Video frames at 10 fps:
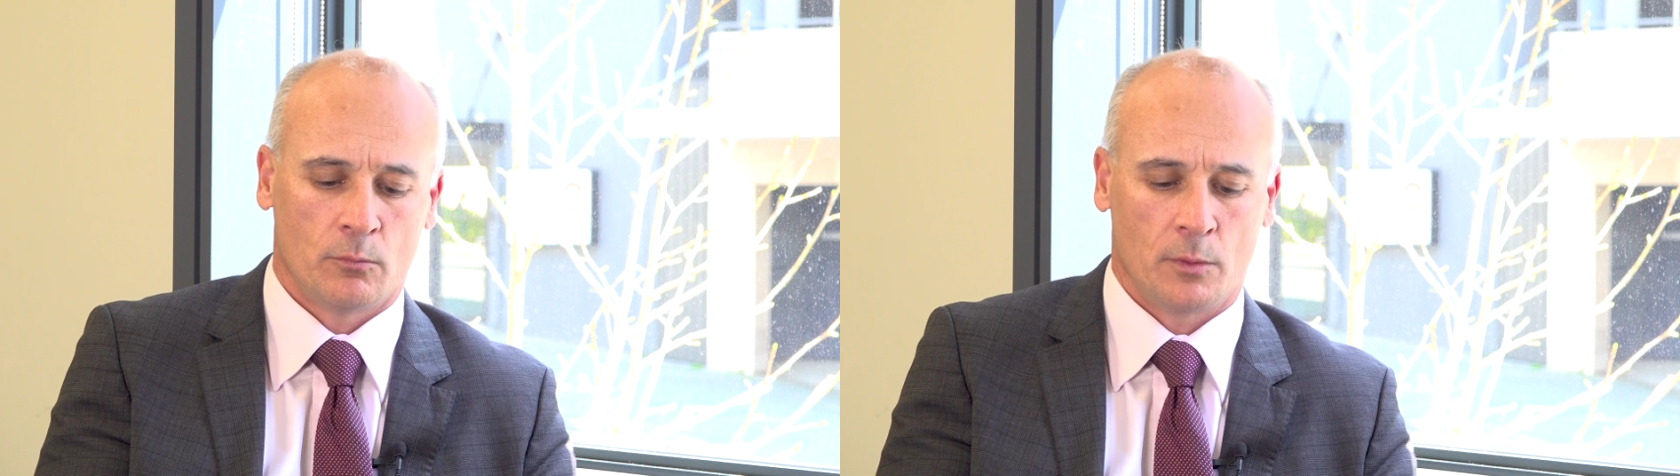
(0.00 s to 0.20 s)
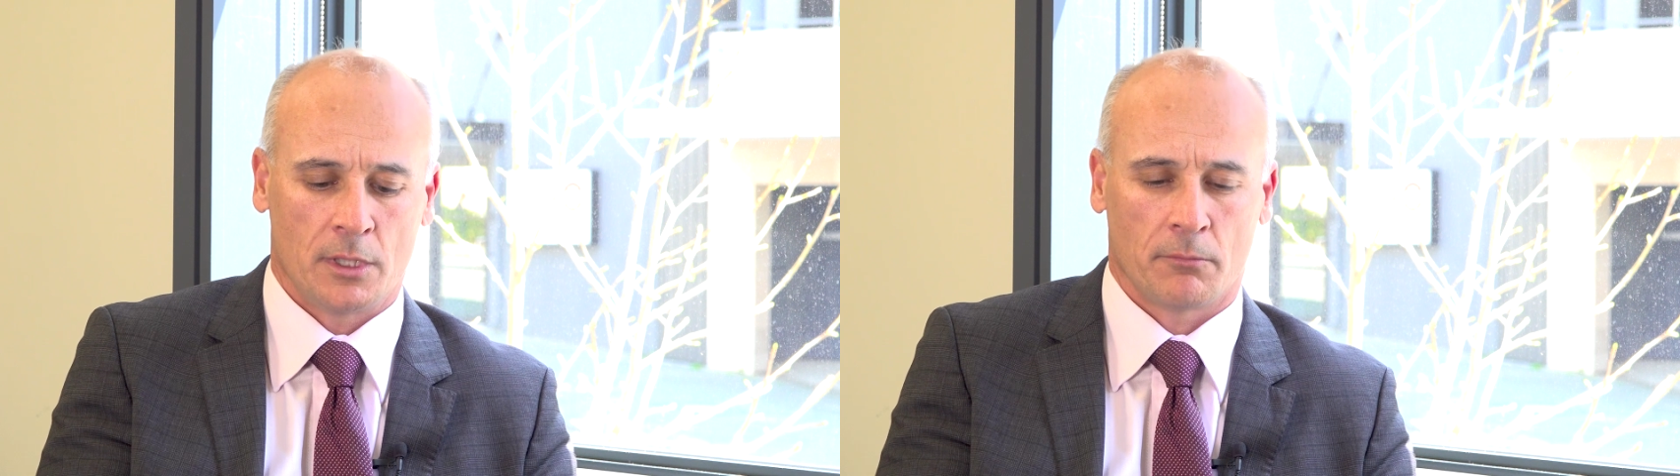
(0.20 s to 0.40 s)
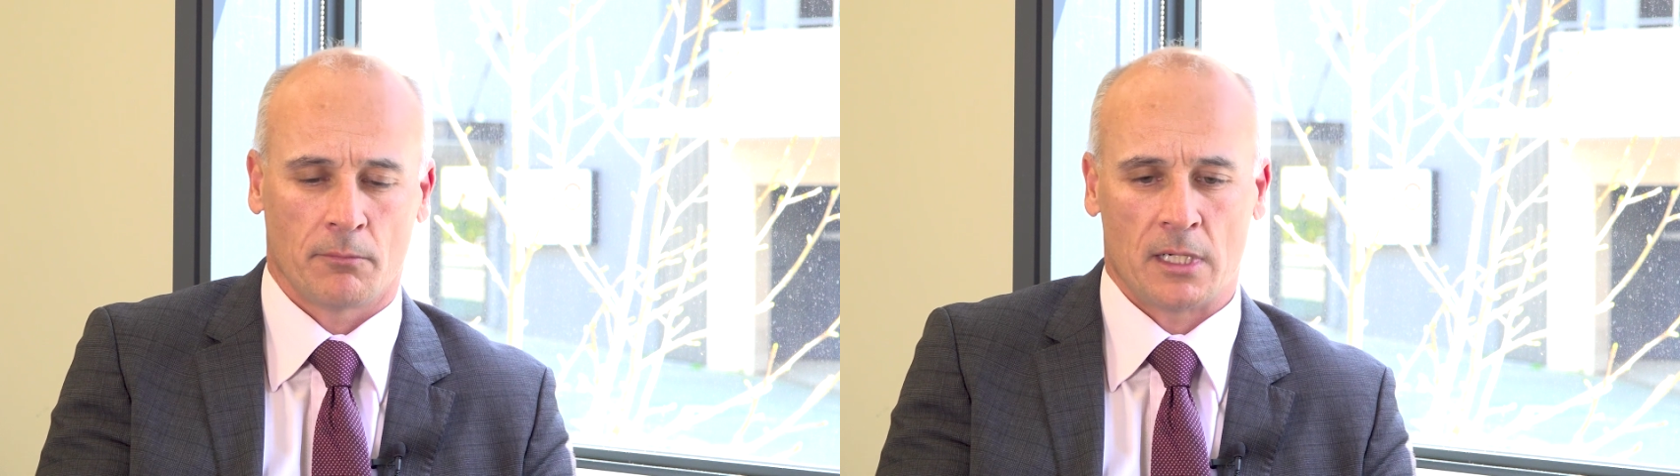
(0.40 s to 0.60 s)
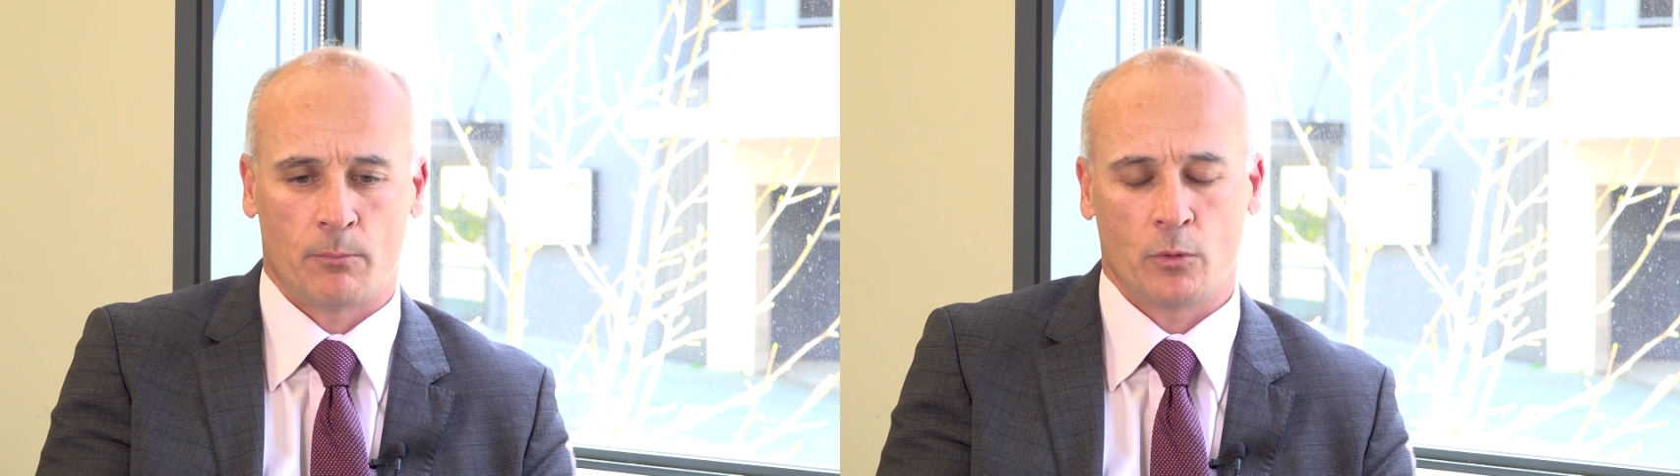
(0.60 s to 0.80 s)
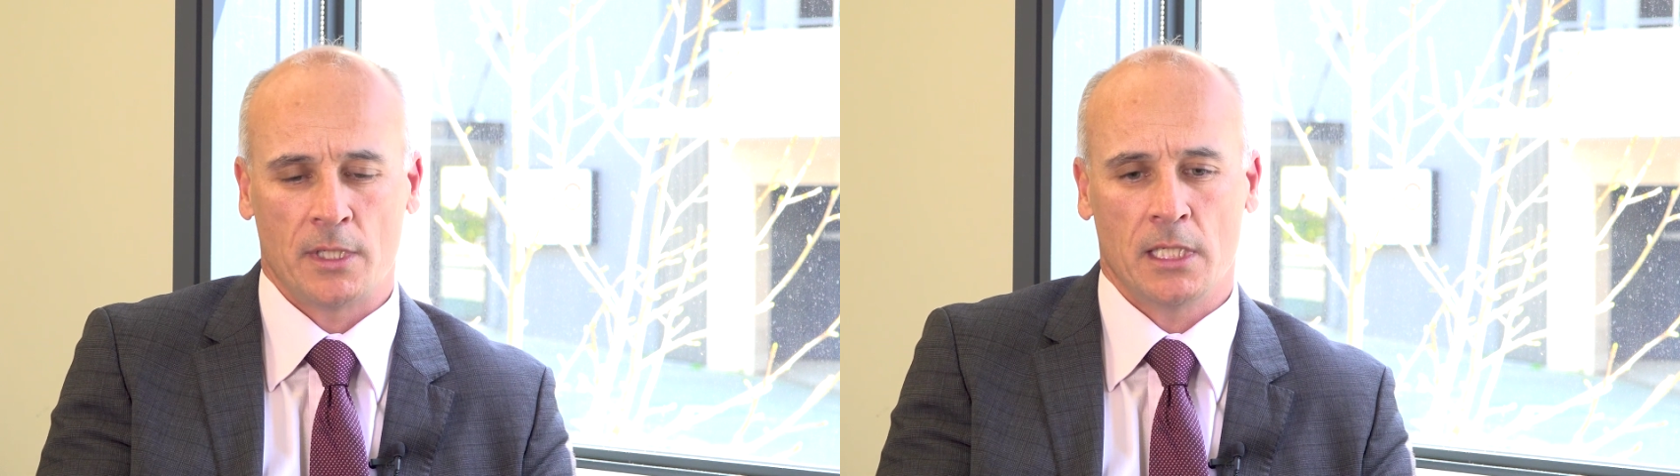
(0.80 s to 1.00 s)
We're
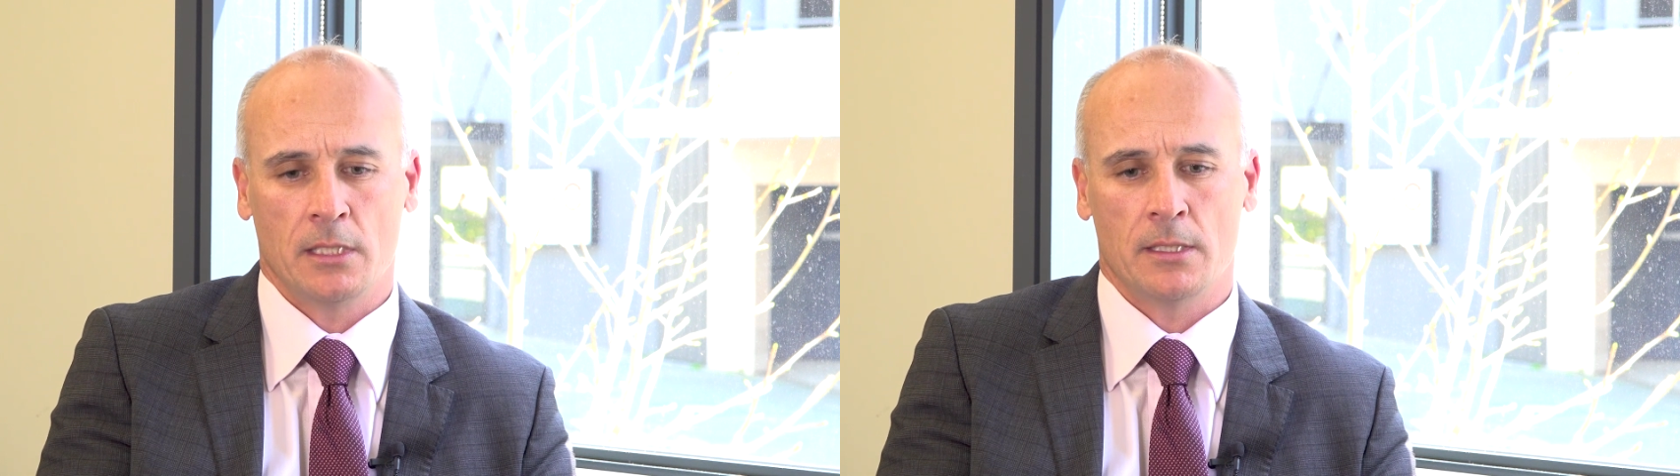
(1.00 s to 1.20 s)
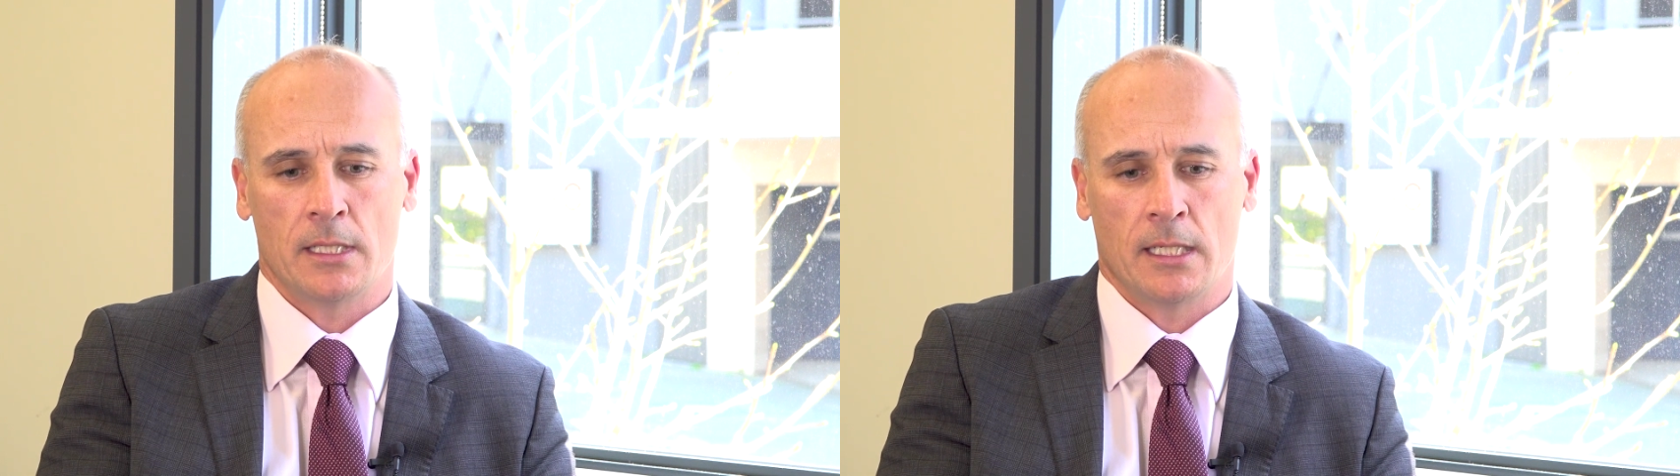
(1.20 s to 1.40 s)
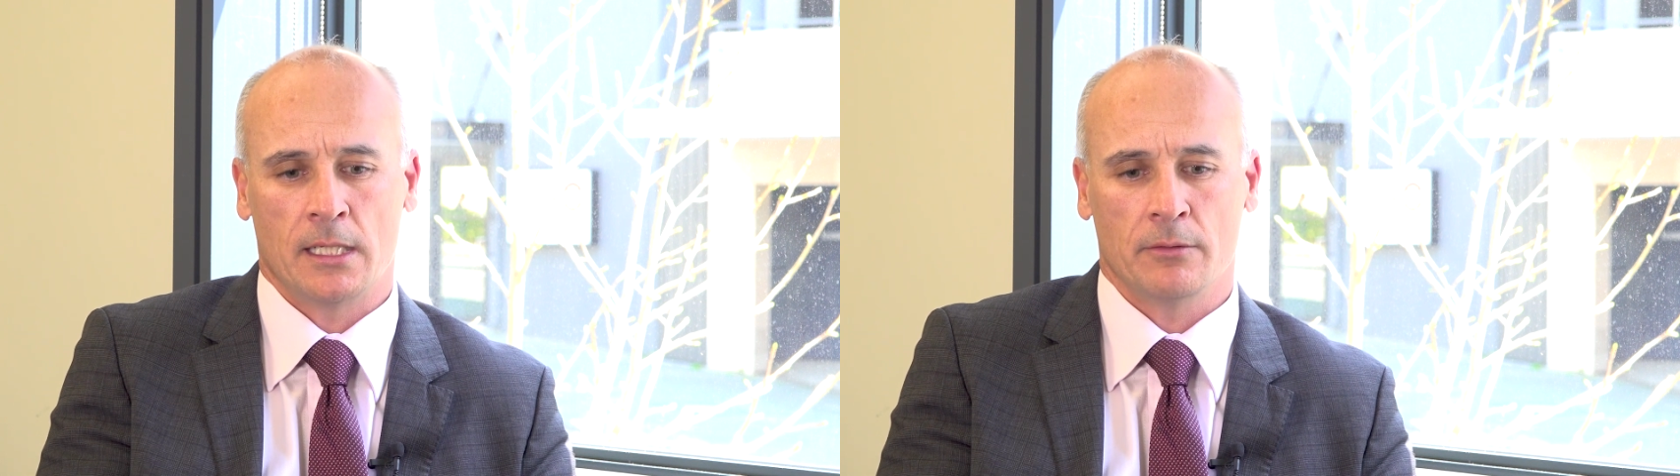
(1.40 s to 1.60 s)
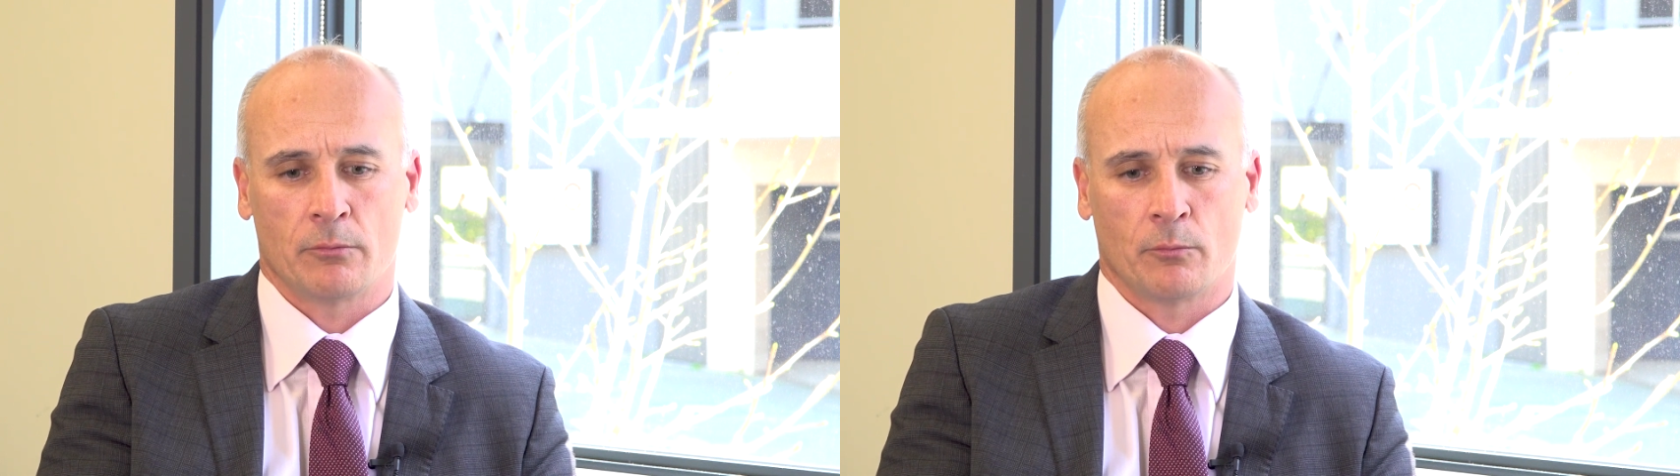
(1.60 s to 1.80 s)
putting in and